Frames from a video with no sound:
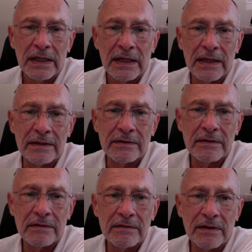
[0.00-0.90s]
and
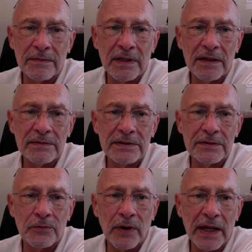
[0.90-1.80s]
sometimes
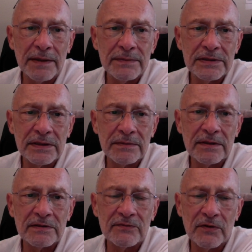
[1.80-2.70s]
it rhymes,
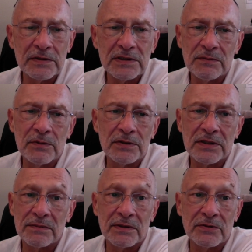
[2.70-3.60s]
sometimes it's very similar,
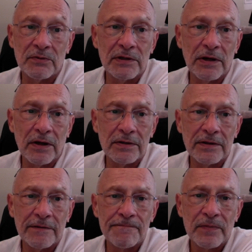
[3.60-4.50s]
sometimes it's really not, you
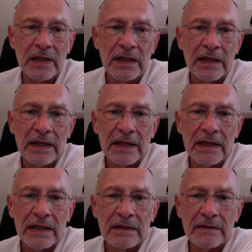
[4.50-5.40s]
know.
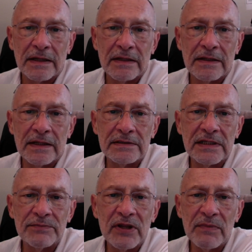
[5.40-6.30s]
Okay, it
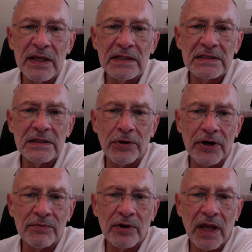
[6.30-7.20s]
simply means
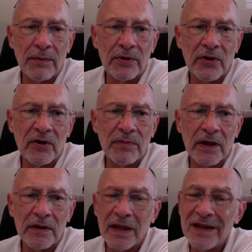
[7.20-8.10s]
learning vocabulary
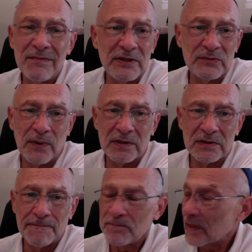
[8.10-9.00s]
by any means
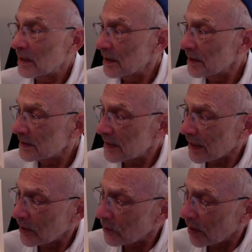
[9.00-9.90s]
possible. And then the
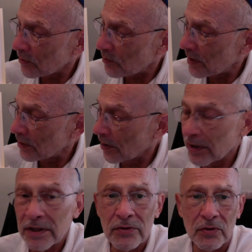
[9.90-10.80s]
second one will be
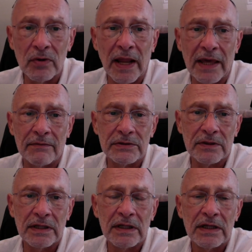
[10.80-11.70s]
learning through language,
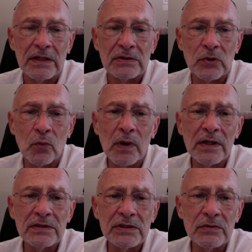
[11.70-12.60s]
okay? So
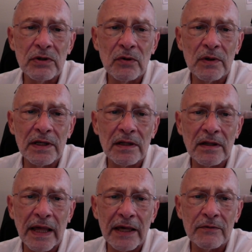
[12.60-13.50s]
once you know a little
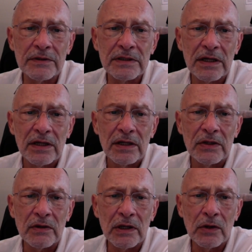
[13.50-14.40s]
language,
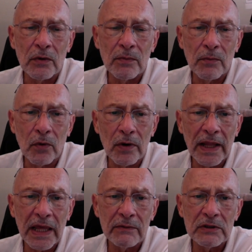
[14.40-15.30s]
you can learn more
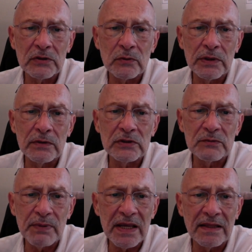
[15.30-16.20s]
language when you
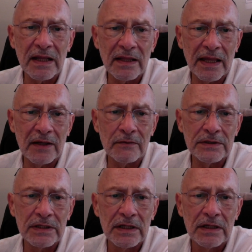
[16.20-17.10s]
speak that
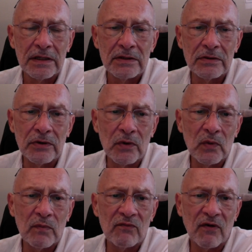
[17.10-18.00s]
language to
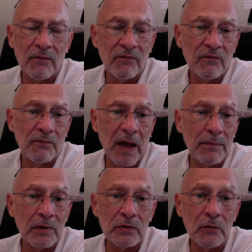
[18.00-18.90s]
know from
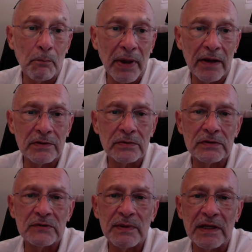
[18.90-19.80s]
apple to pear, so to
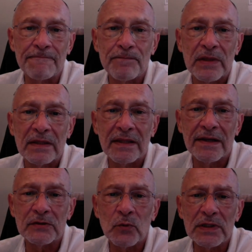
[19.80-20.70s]
speak. That
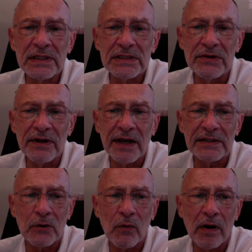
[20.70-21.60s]
is, once a student has
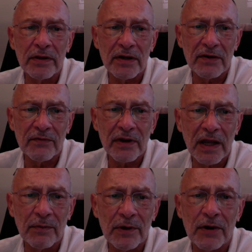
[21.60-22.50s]
acquired enough
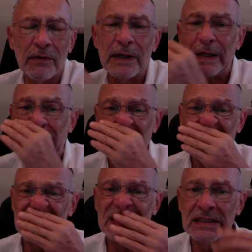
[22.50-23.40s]
vocabulary,
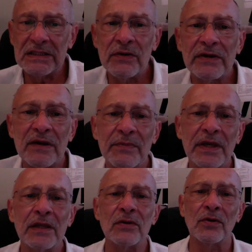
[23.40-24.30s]
that the student can
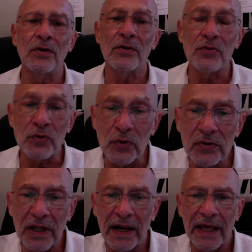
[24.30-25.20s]
begin to learn through
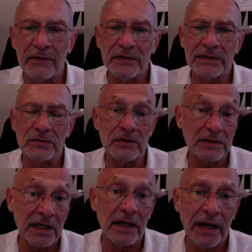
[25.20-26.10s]
the language, through the
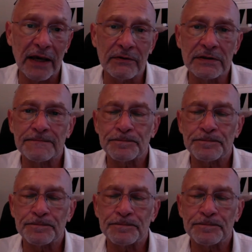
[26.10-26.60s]
second language.